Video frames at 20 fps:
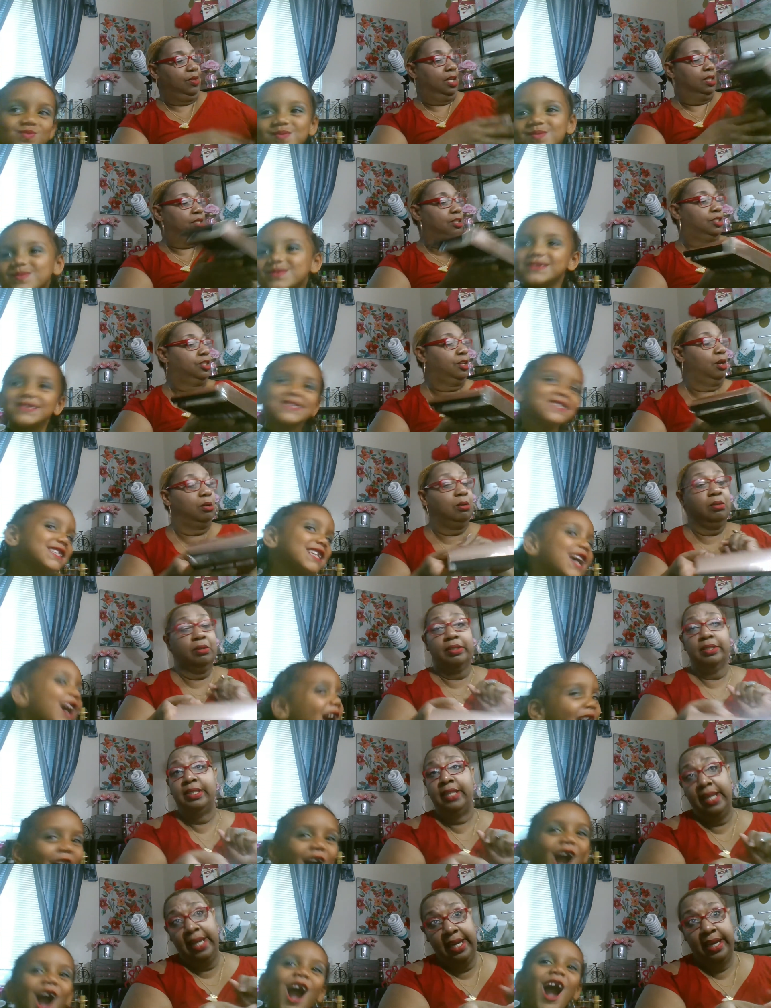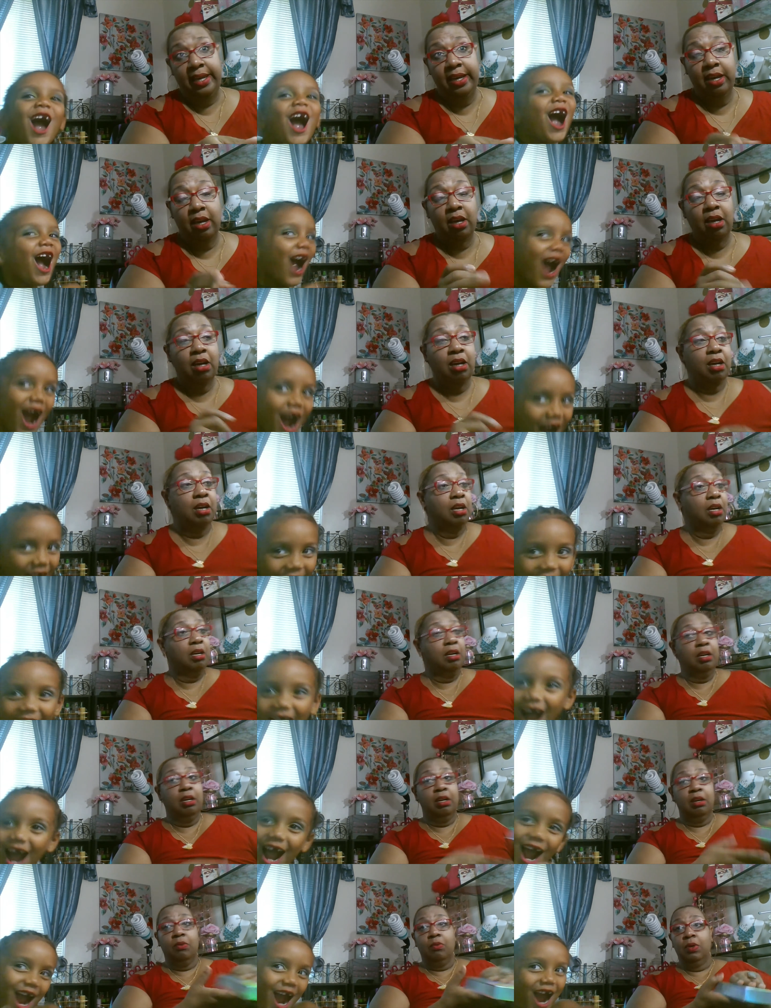Speaker 1: So then
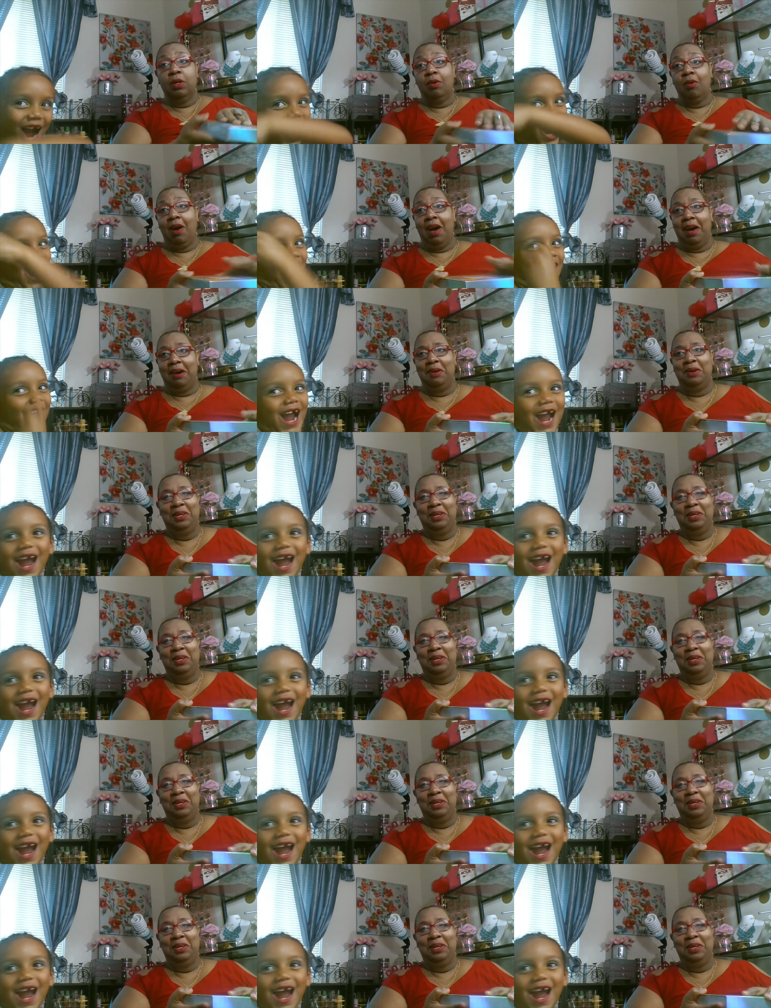we're gonna have